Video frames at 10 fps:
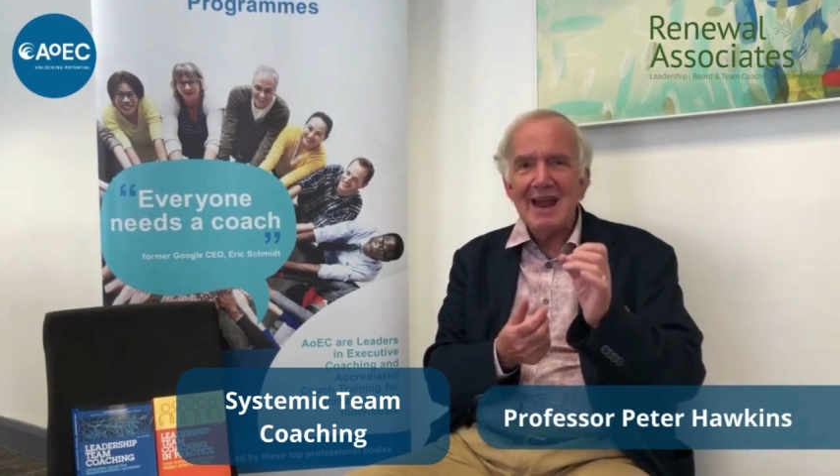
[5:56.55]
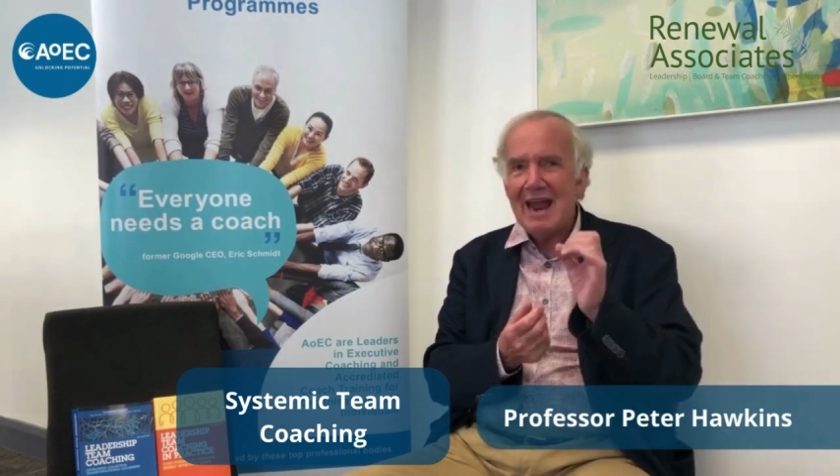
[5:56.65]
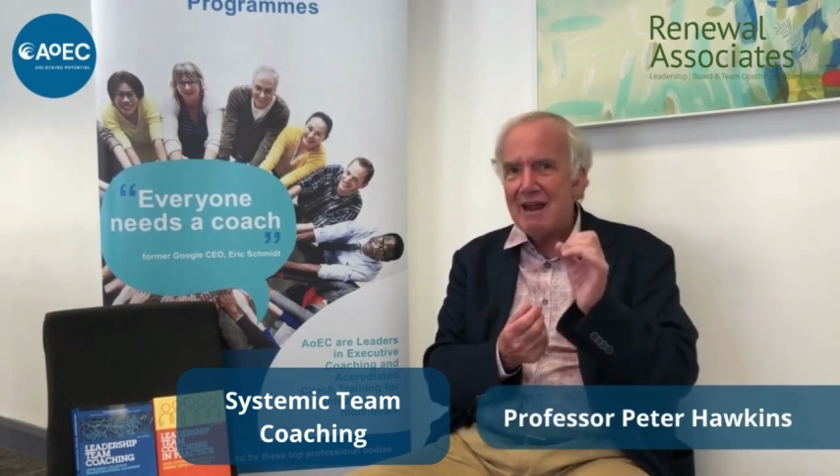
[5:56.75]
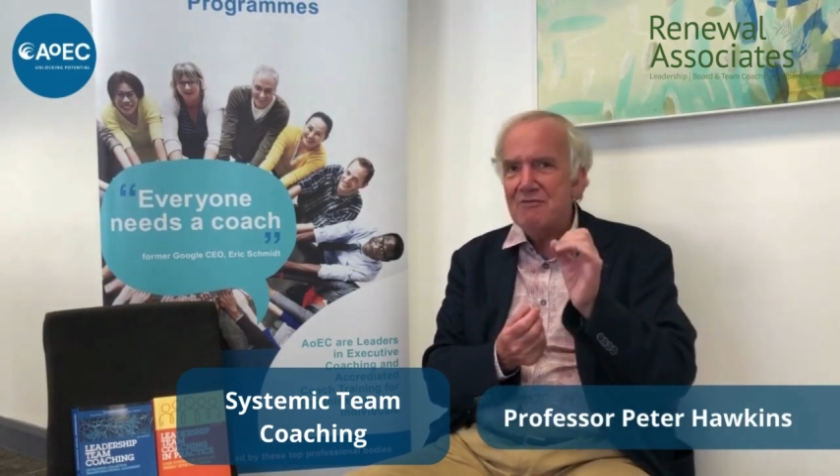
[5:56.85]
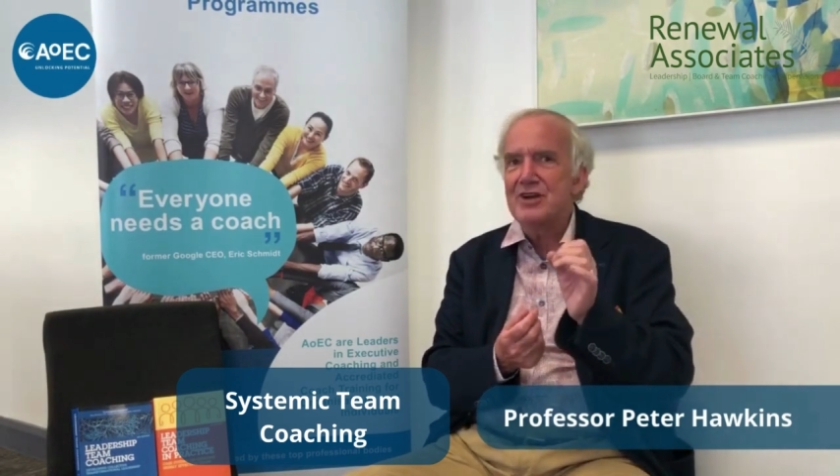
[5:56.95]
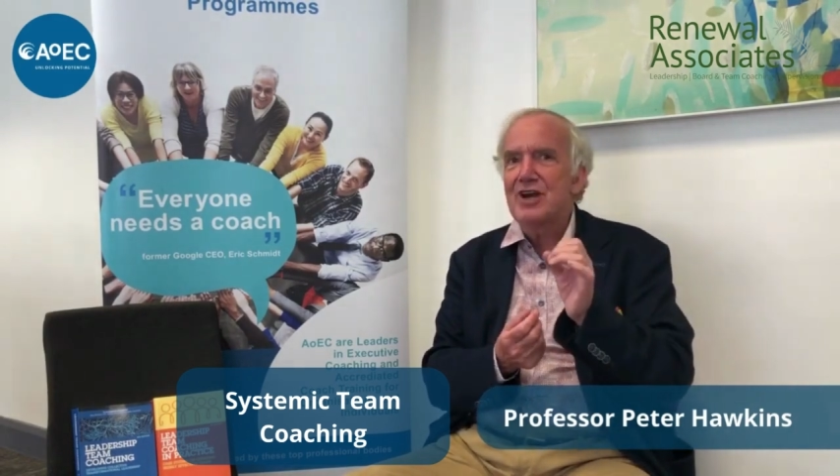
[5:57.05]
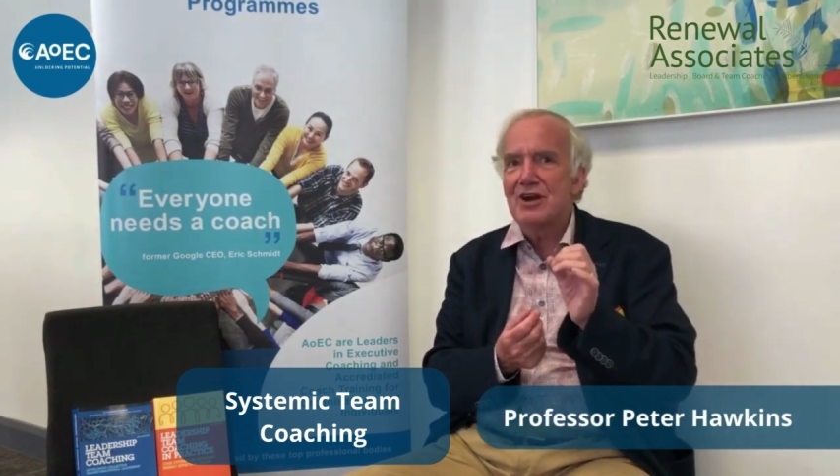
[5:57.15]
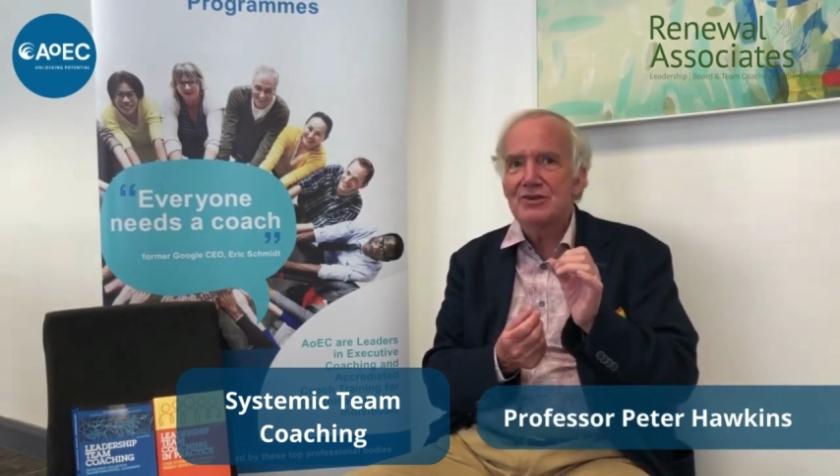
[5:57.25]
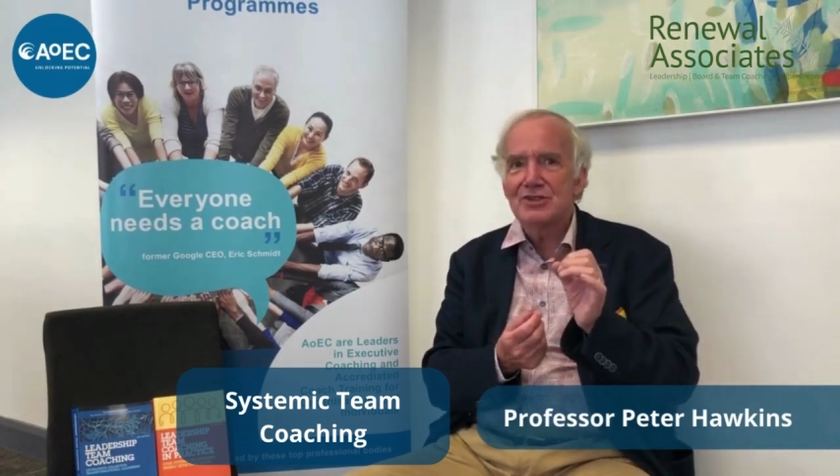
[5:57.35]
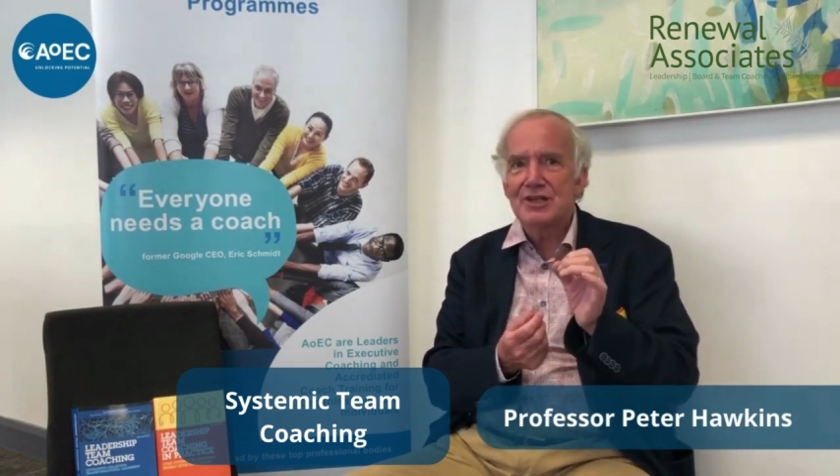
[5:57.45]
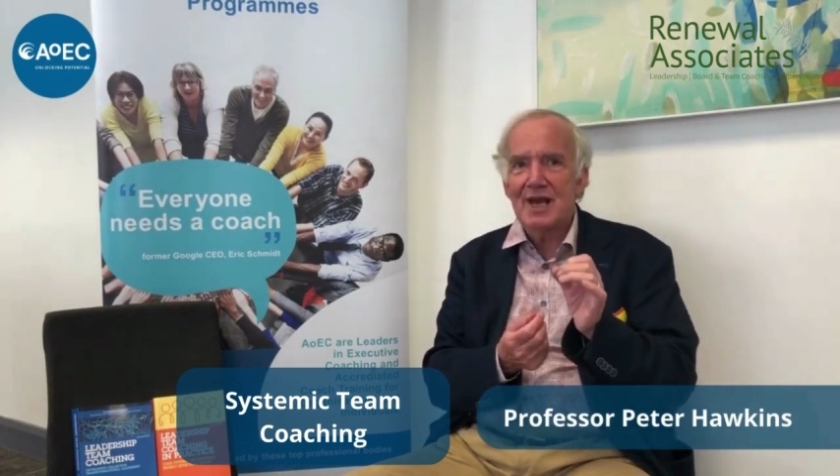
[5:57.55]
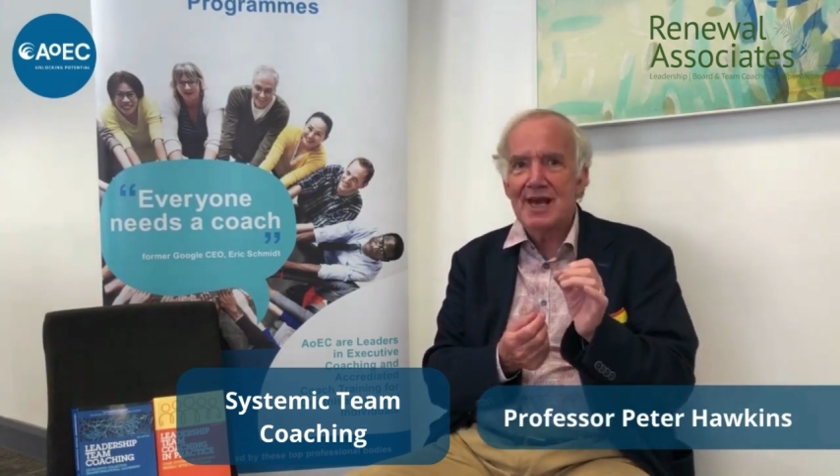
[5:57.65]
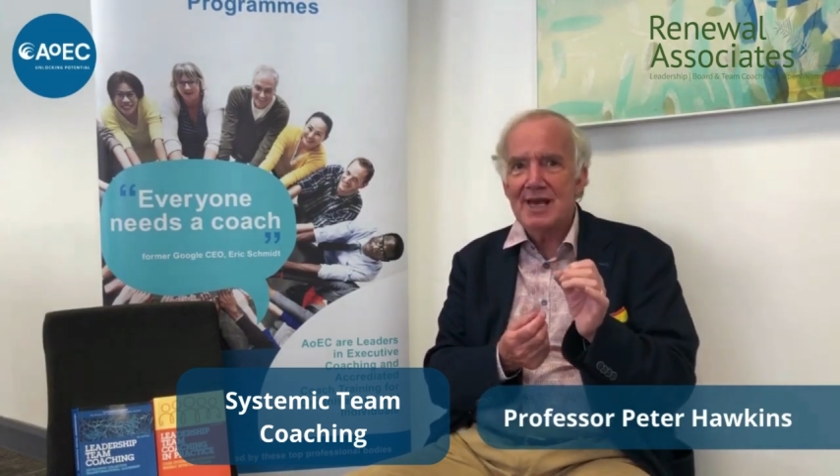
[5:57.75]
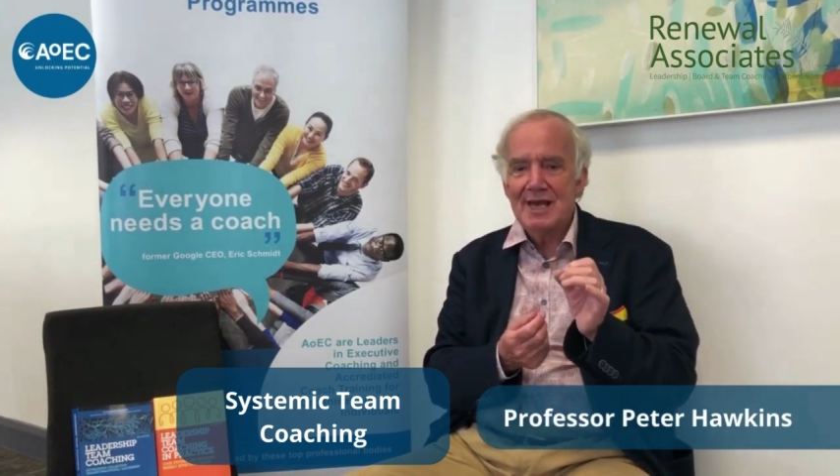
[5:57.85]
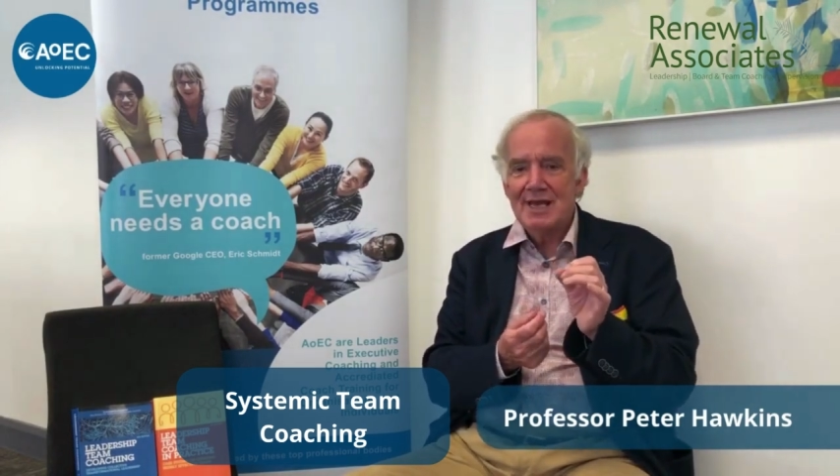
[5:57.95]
Every coach today